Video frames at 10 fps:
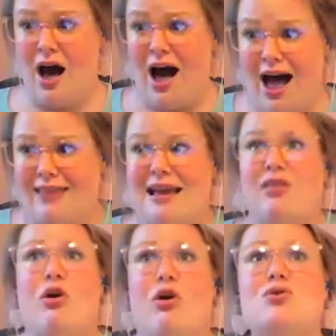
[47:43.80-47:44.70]
I
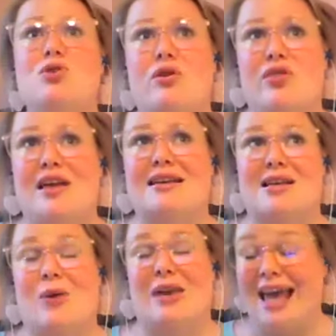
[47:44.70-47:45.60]
think those are things
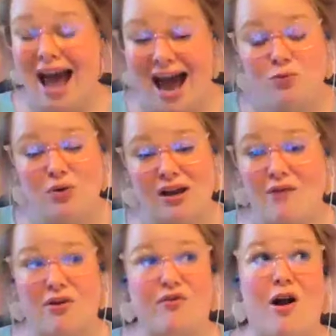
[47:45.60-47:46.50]
that we can
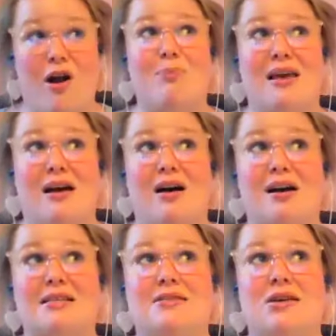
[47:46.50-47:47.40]
recover from
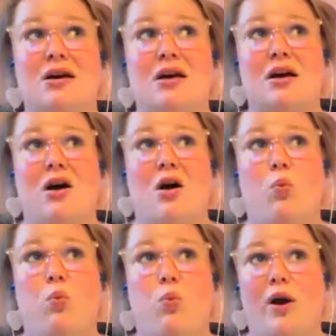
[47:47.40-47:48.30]
because
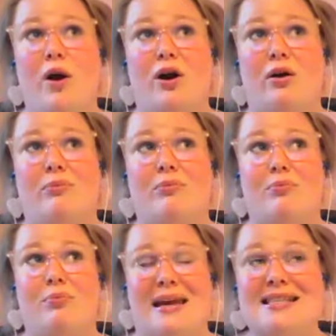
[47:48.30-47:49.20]
we're
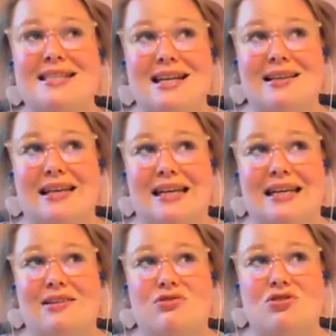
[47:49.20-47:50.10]

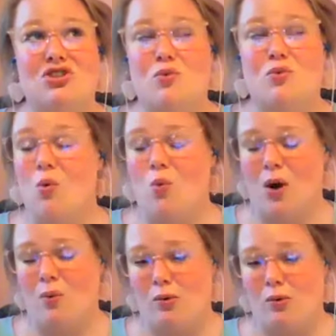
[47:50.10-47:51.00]
basically doing
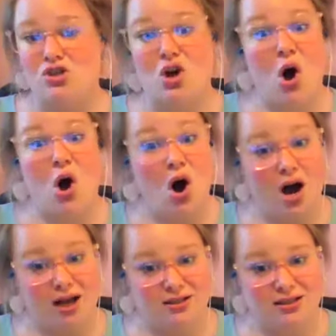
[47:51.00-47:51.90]
what we were
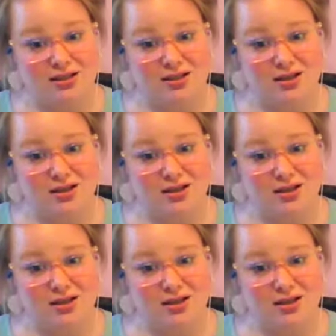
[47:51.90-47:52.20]
taught